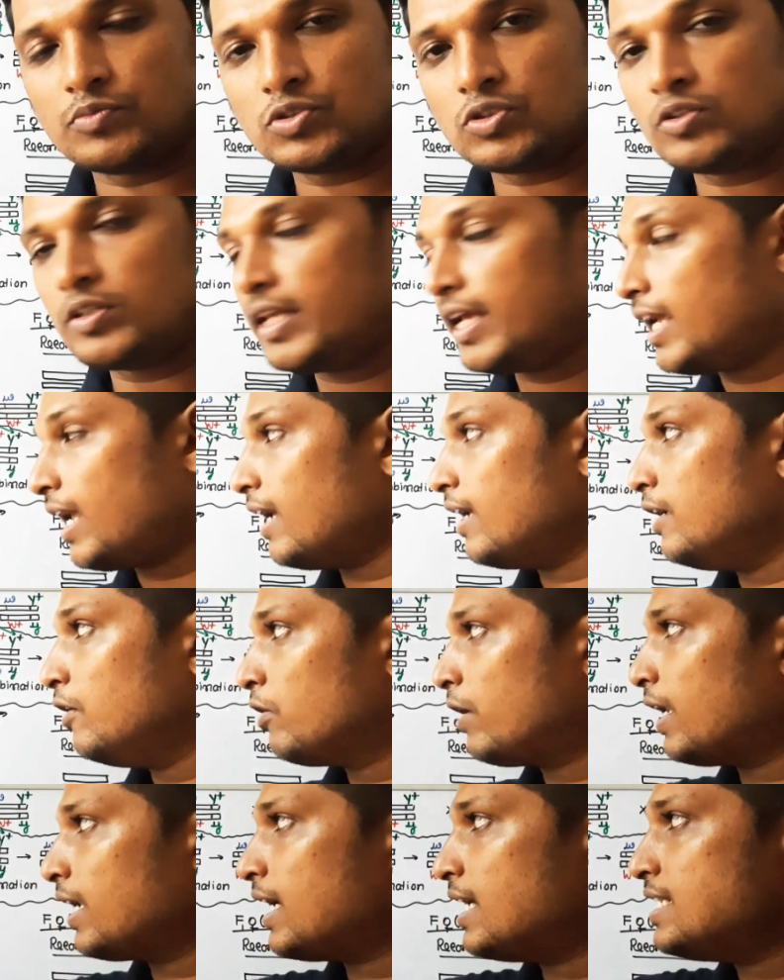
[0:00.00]
So you
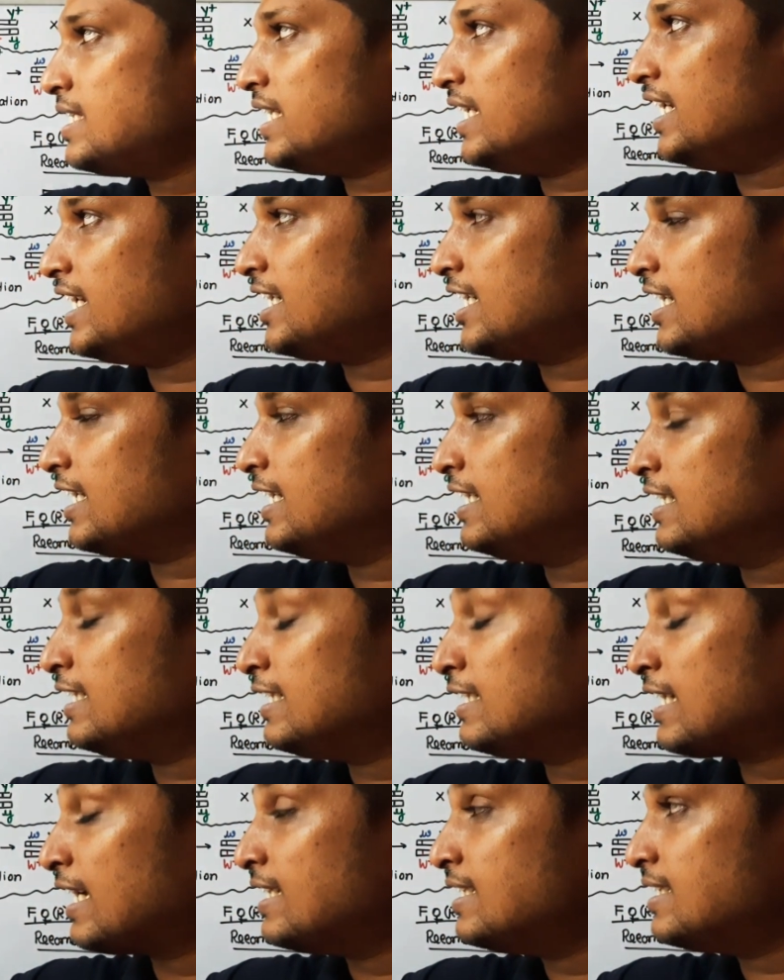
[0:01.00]
can
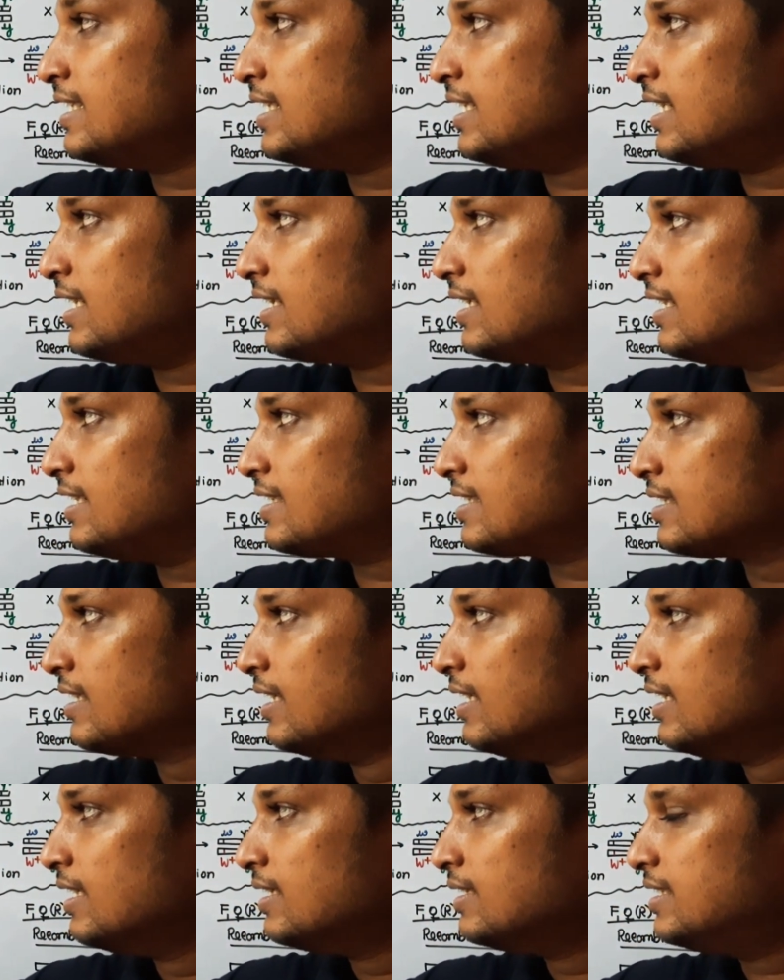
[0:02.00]
consider these
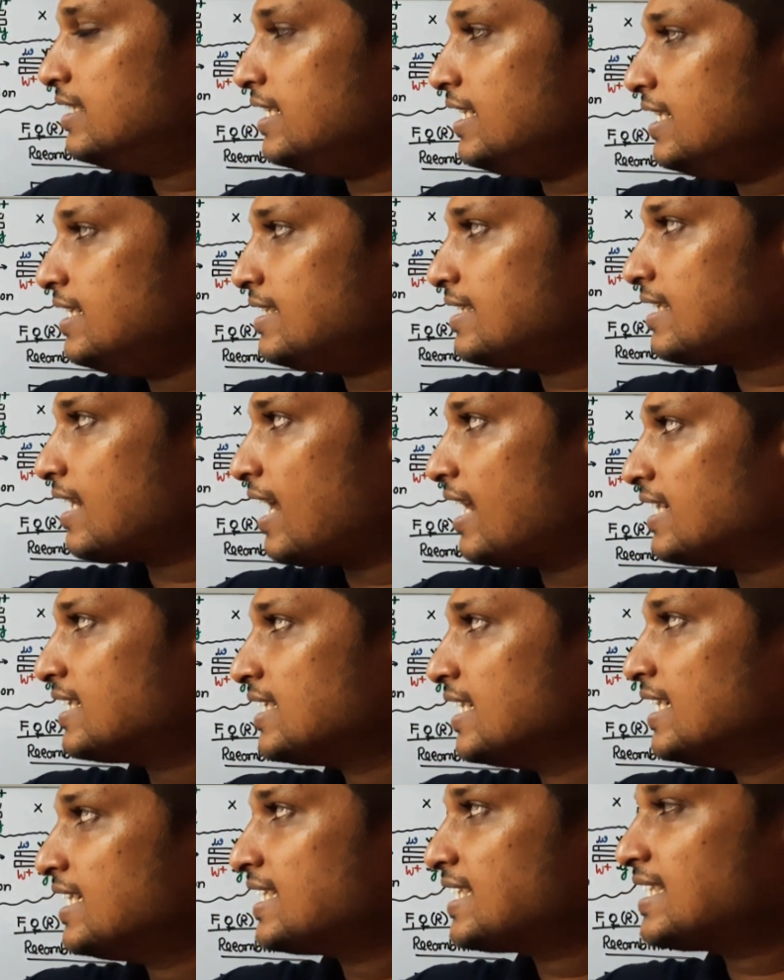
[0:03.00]
genes as
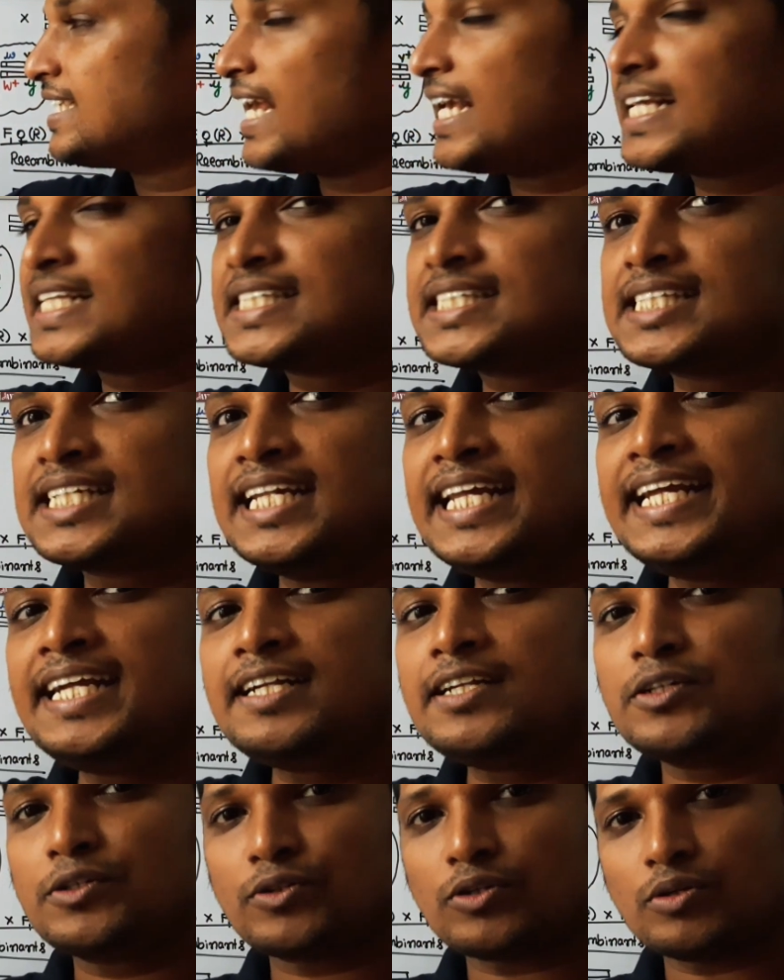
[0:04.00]

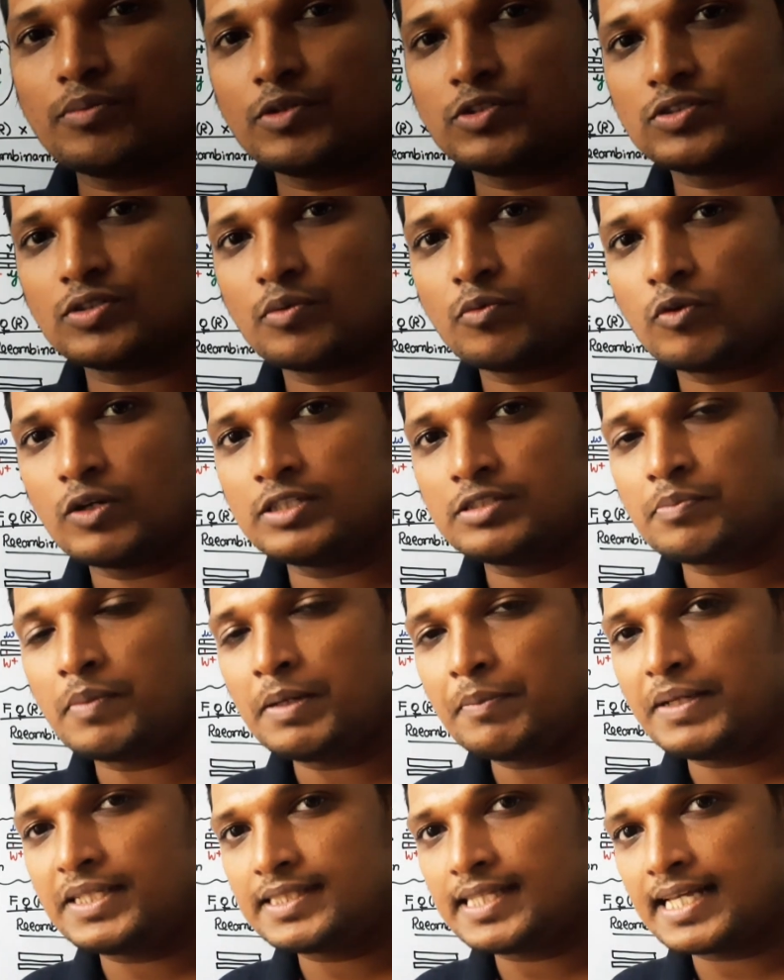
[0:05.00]
sex-linked chromosome. What is
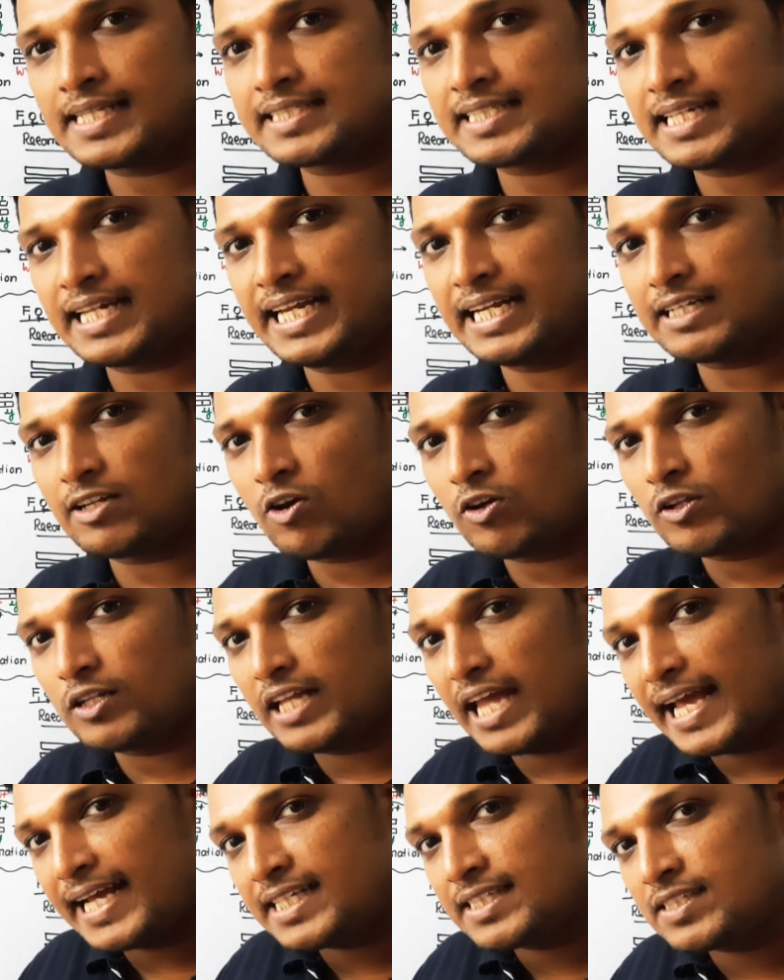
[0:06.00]
meant by sex-linked? On
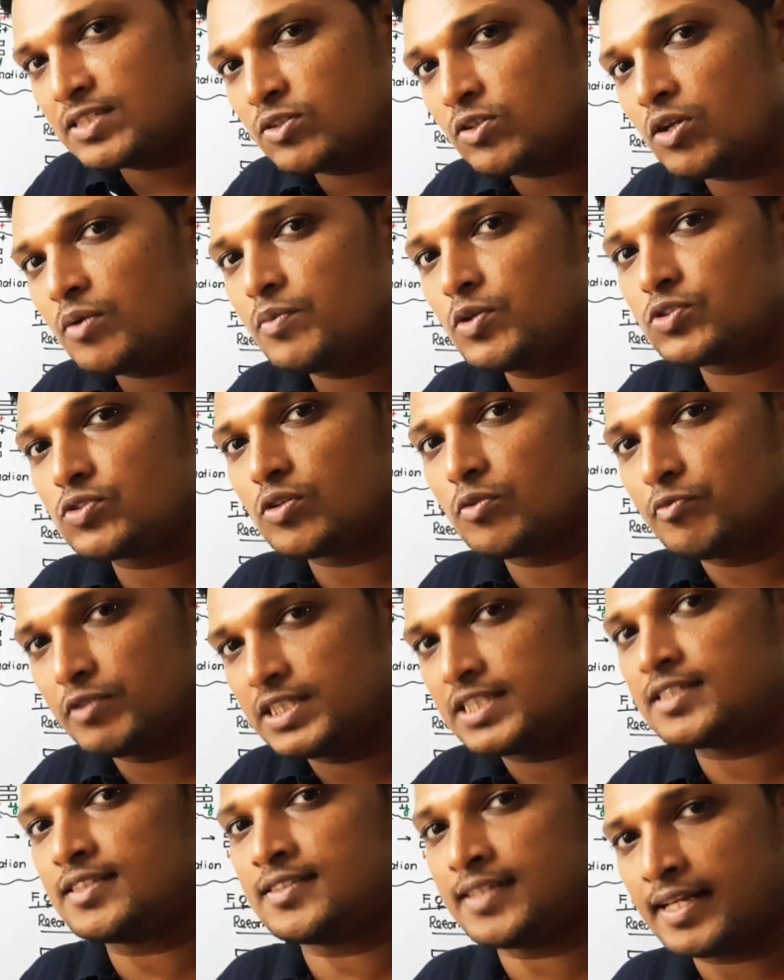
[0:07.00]
X chromosome,
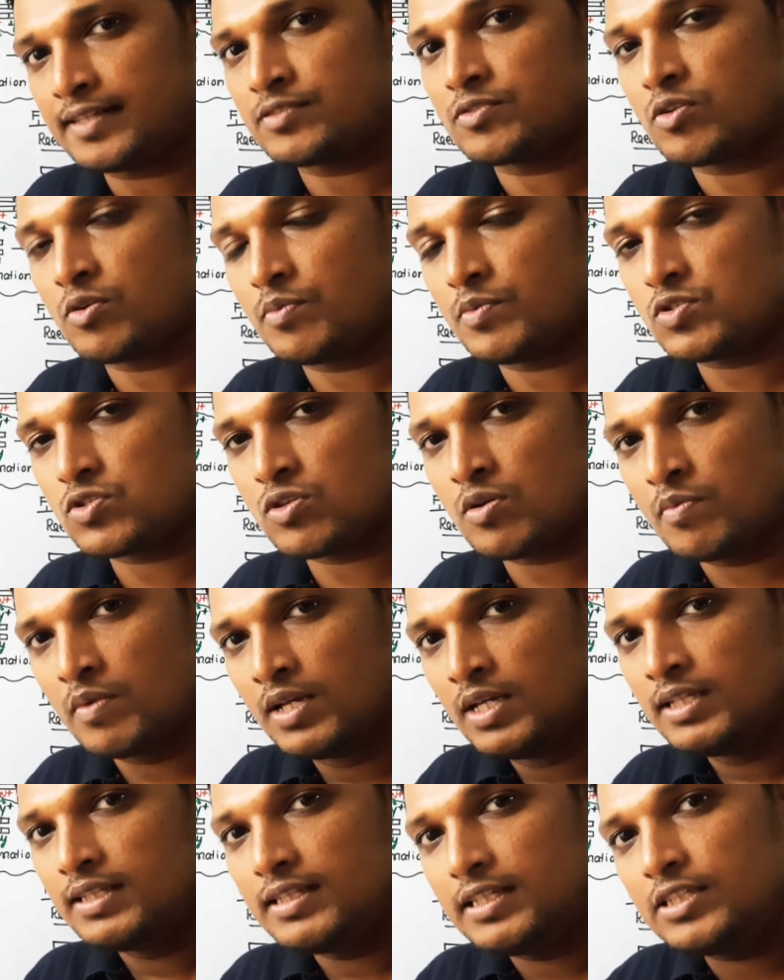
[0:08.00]
which is a sex chromosome,
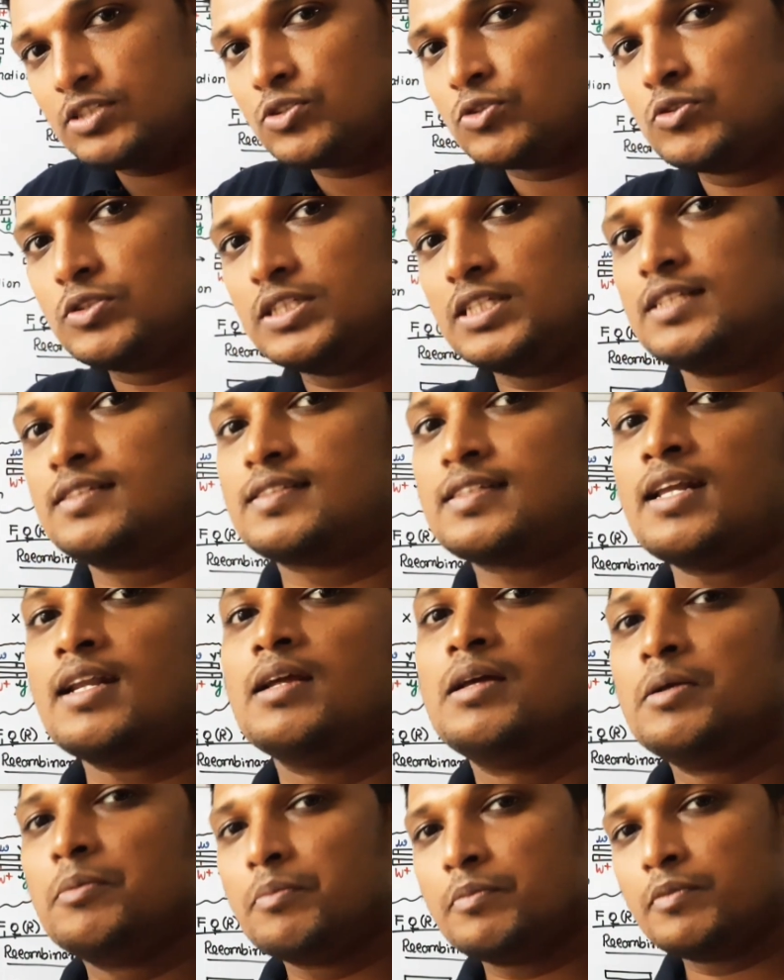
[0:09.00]
these two genes
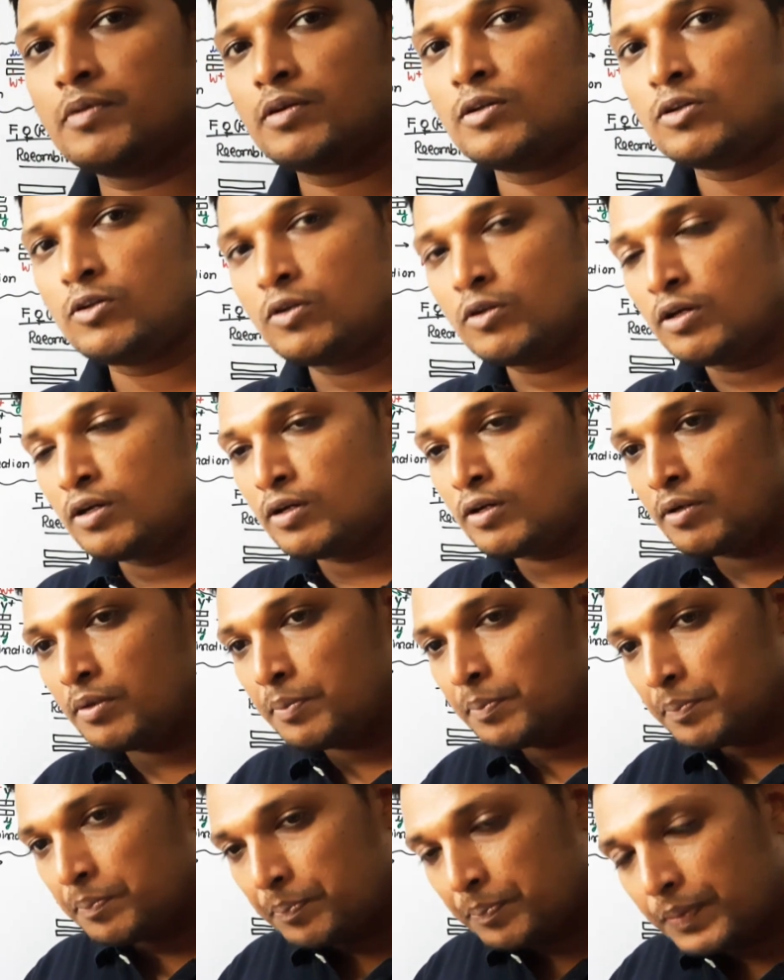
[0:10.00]
are
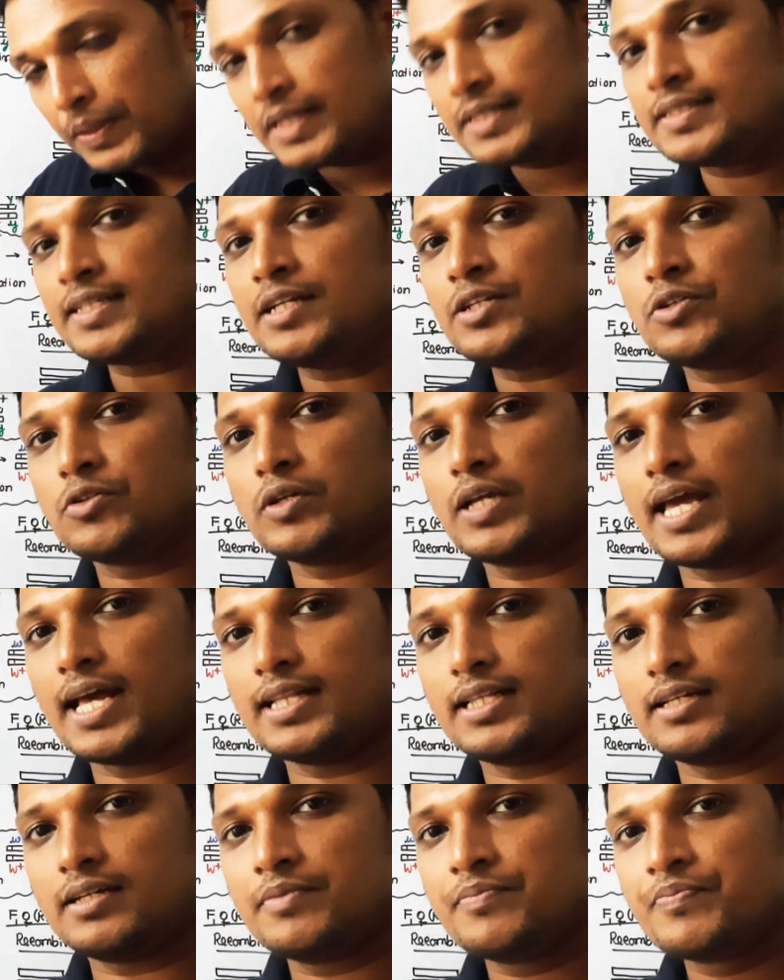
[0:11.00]
present
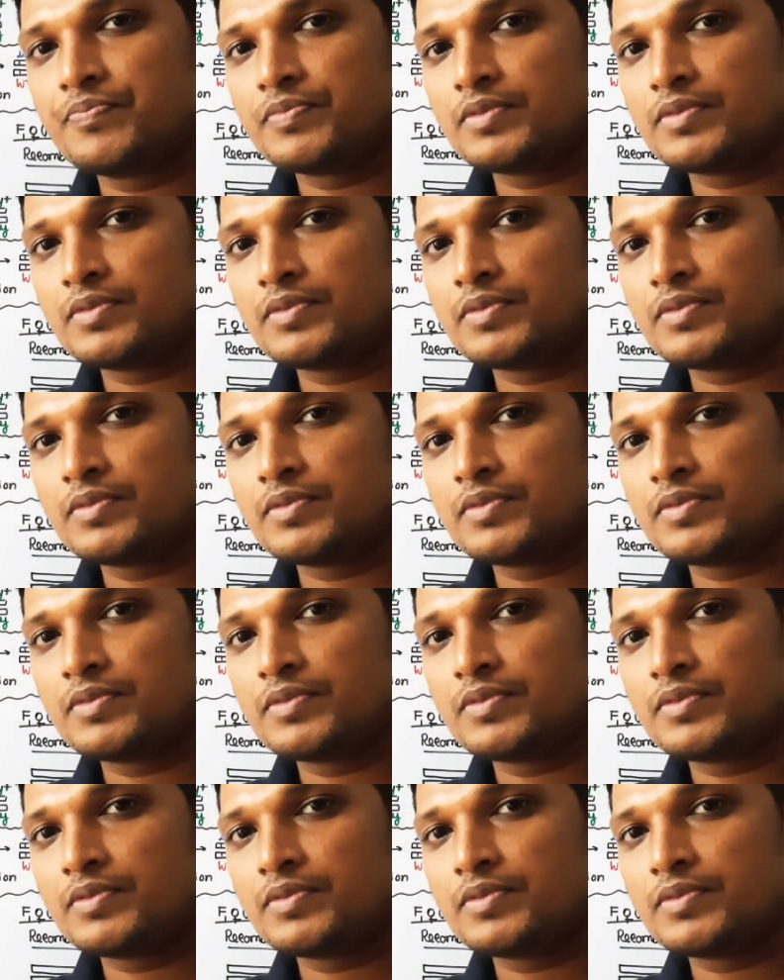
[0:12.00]
together.